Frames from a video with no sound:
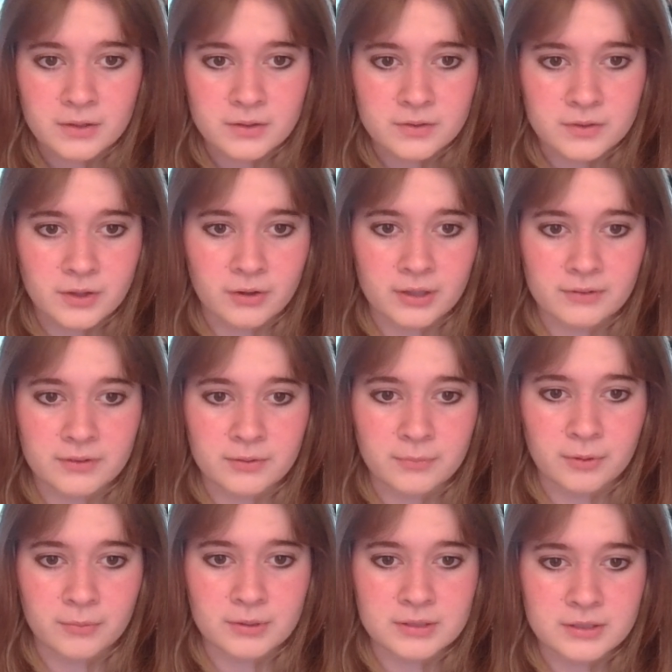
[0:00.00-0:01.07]
So I'll give you a
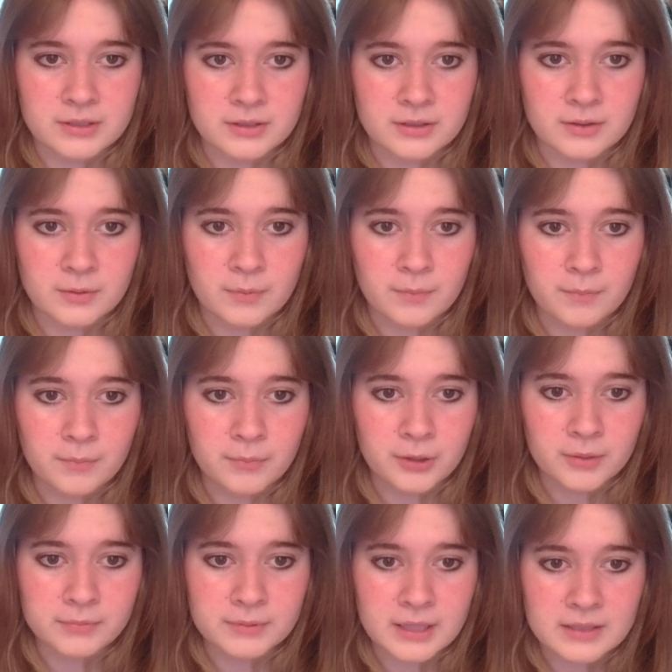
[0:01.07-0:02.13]
moment to
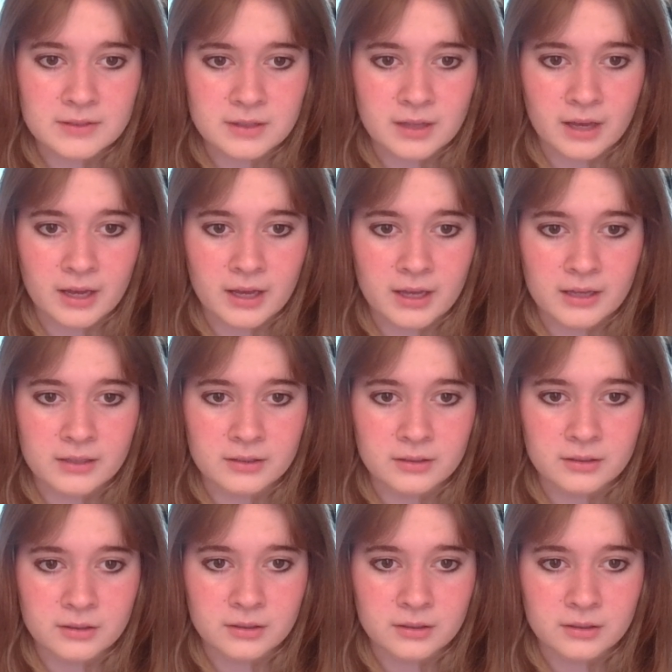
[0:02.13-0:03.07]
pull up that slide.